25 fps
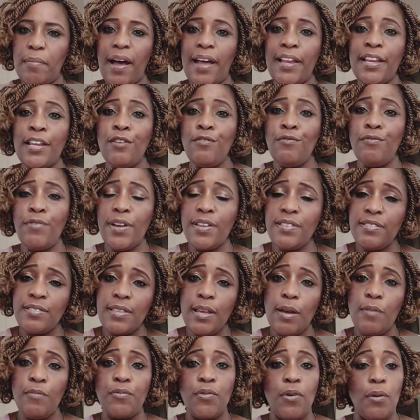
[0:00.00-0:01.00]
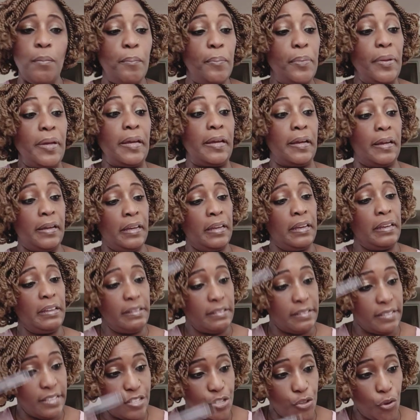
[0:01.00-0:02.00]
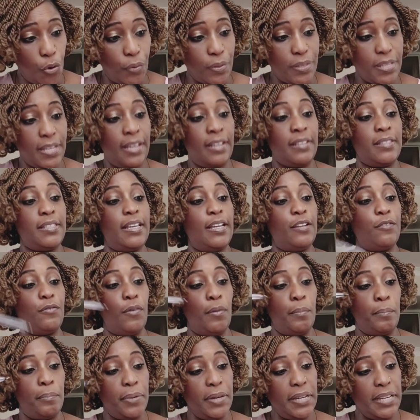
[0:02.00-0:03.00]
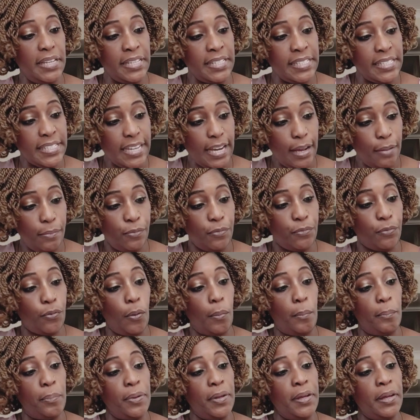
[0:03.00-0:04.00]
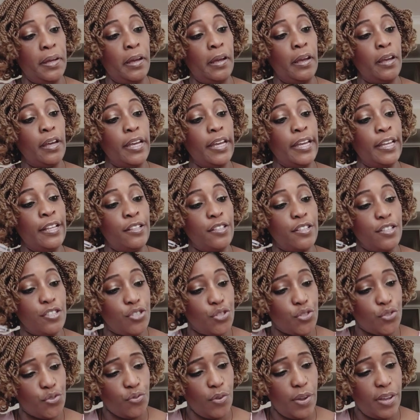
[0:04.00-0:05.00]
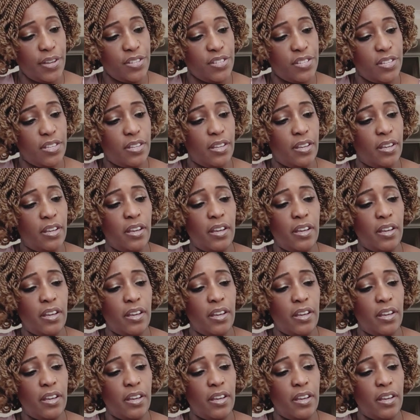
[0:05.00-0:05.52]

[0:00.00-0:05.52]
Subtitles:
and he raised them from being discontented, from being in debt, from being in distress,